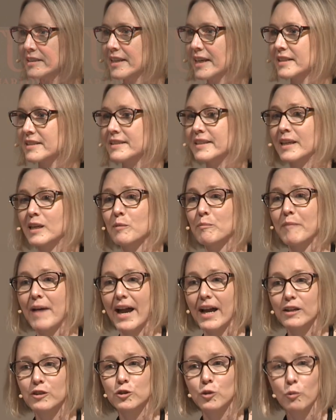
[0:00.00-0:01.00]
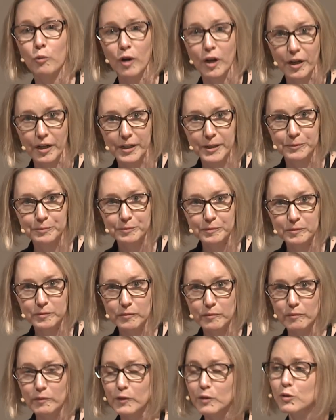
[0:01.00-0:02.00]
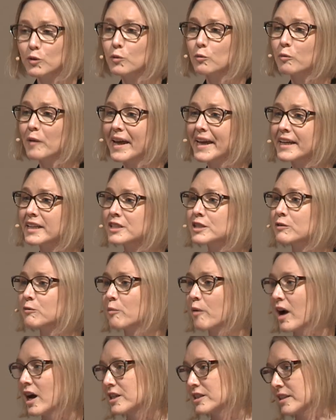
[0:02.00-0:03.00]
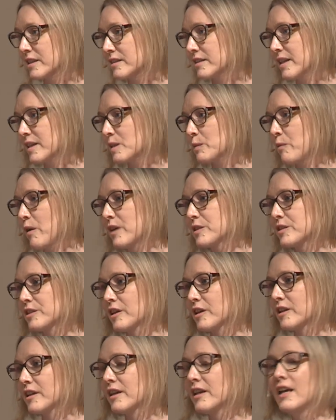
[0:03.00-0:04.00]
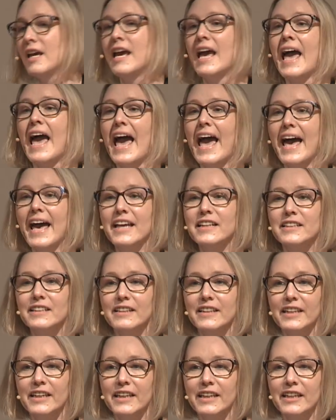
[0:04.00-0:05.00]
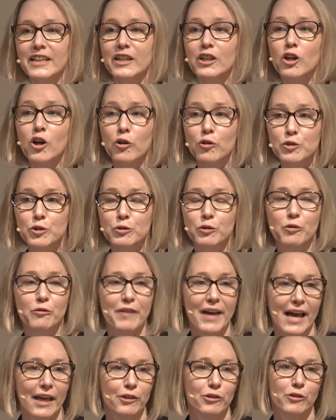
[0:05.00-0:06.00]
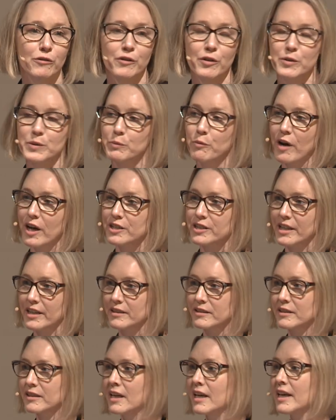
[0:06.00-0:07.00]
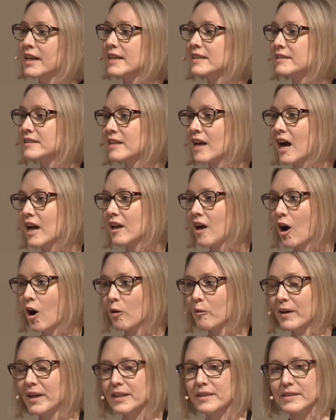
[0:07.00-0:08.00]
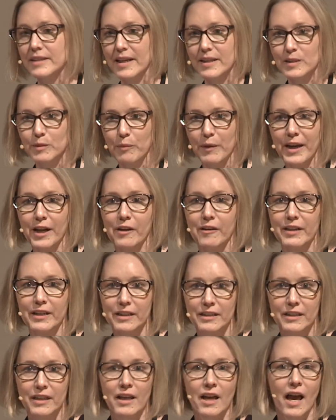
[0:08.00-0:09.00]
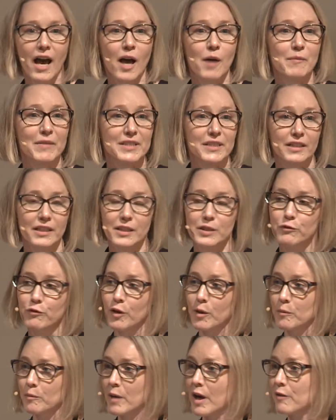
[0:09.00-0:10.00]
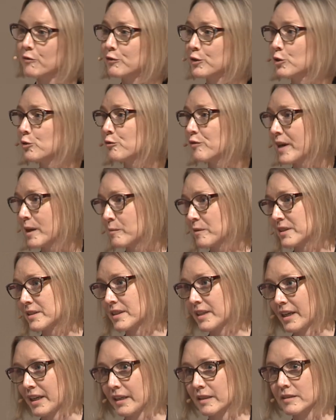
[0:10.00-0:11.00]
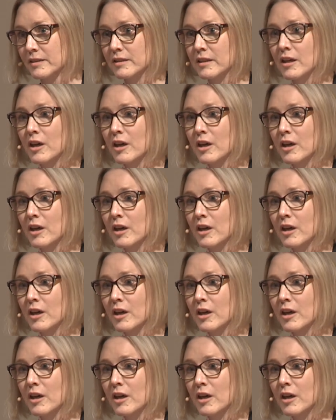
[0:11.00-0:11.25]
States to get back to work. The range of projects they sponsored and the cultural value of those projects is not always as apparent as it is from a few famous things.